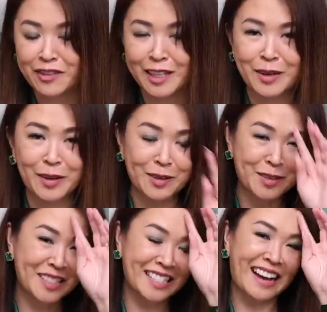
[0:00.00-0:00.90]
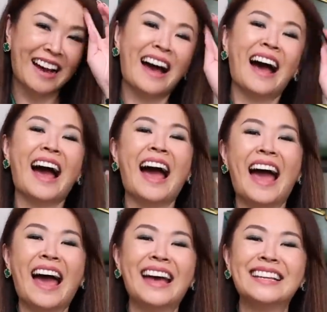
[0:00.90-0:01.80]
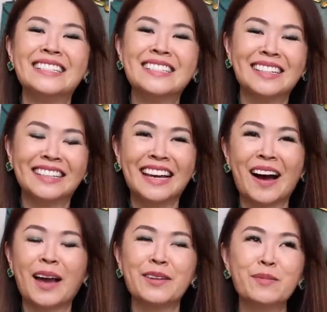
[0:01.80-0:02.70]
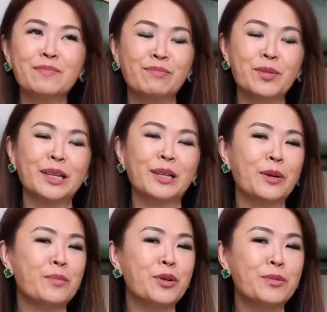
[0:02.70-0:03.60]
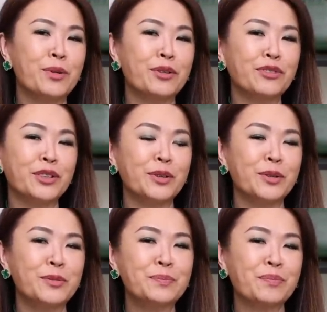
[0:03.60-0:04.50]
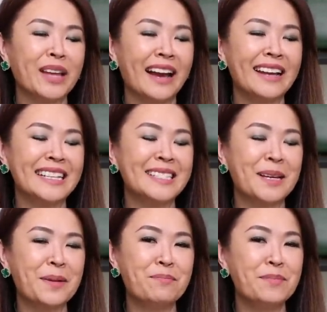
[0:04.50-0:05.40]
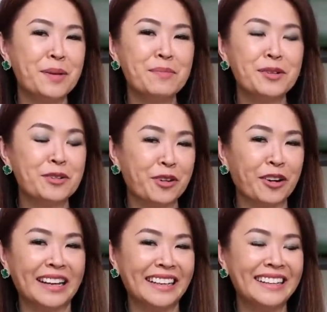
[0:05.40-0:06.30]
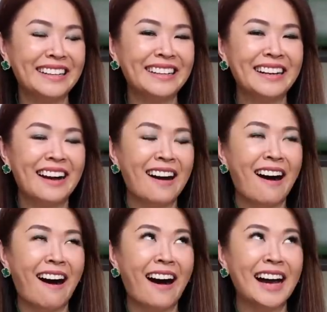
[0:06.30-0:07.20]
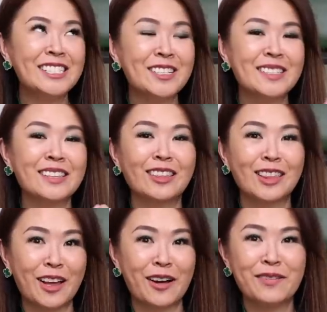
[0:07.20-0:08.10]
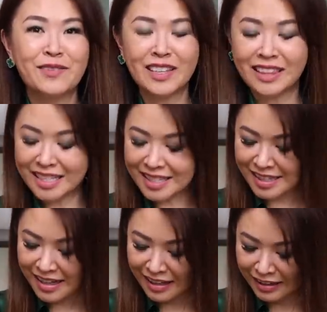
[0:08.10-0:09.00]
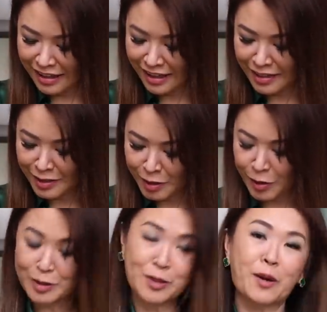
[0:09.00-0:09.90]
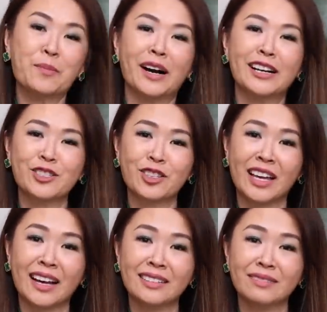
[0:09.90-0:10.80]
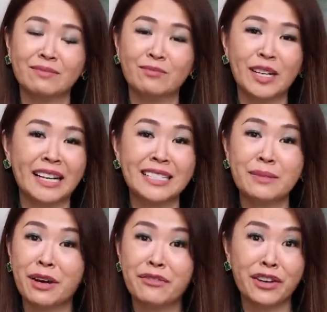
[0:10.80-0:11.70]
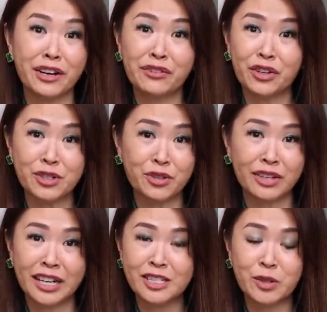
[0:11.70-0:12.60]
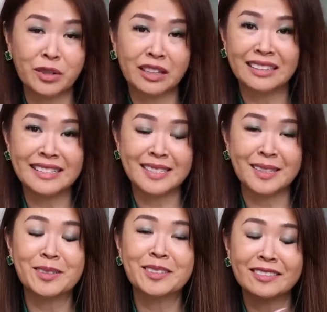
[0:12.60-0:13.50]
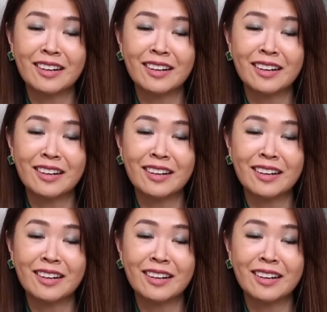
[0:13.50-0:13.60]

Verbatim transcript: videos. And yeah, I even put a little mood board for you and I said Mim green. I just love this color so, so much that when I did my very first creation with LilySilk,